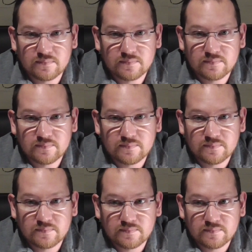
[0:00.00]

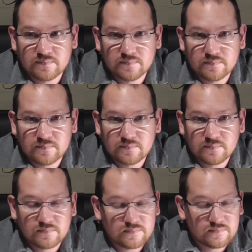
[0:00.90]

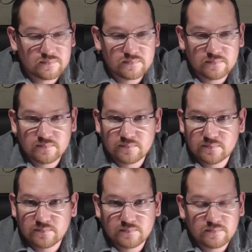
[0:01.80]
Nothing is said.